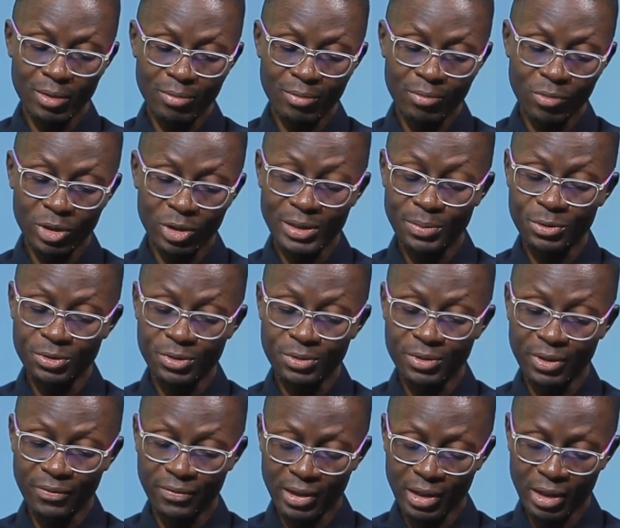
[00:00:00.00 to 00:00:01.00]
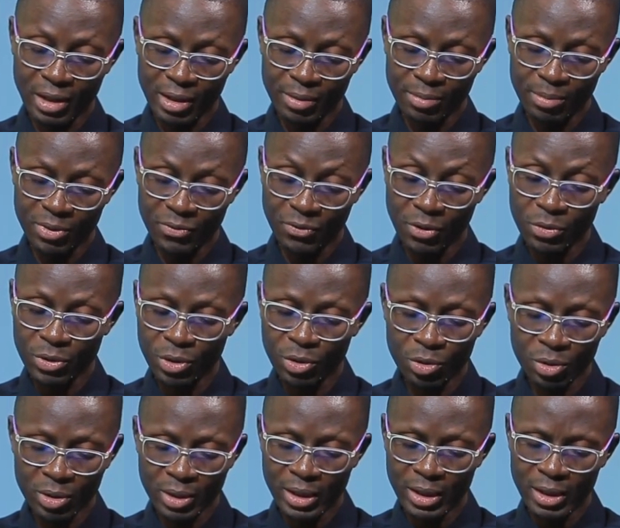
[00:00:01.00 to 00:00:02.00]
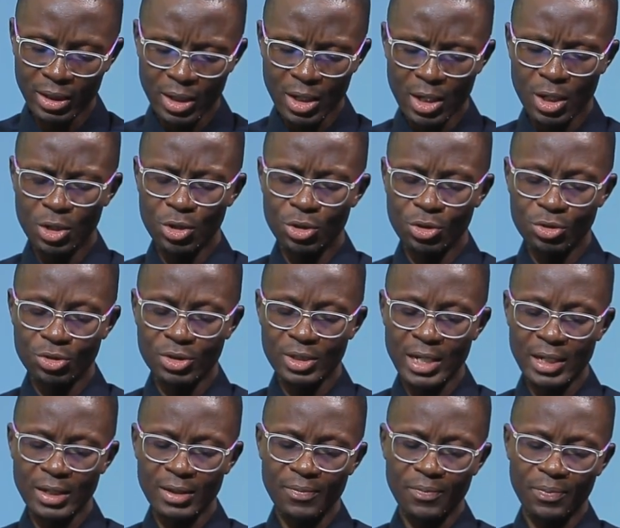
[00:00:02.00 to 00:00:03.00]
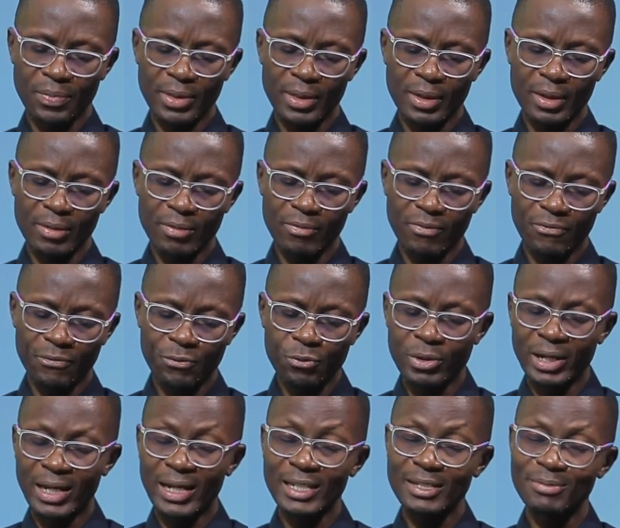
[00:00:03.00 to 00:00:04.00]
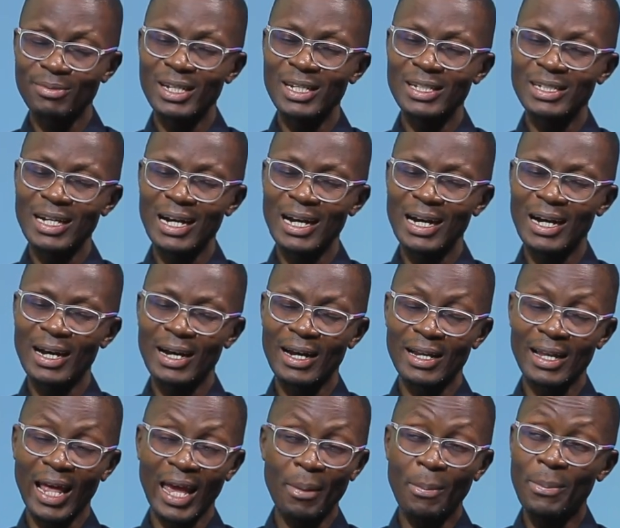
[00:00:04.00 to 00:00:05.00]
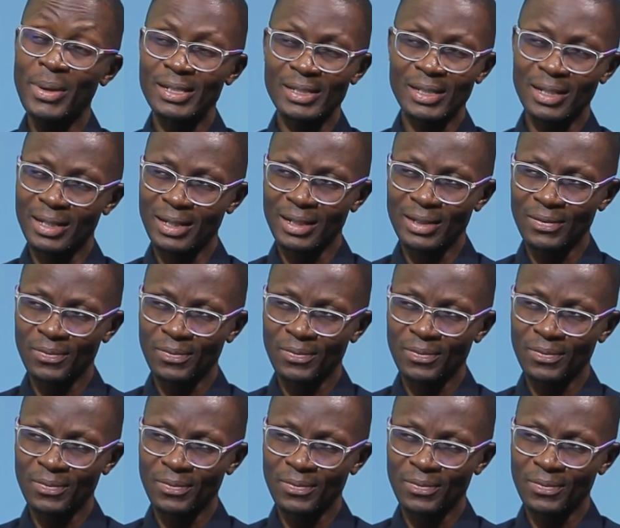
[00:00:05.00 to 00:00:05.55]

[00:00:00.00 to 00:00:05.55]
multiple streams of income. Before we go there, you said food and expenditure are like basic.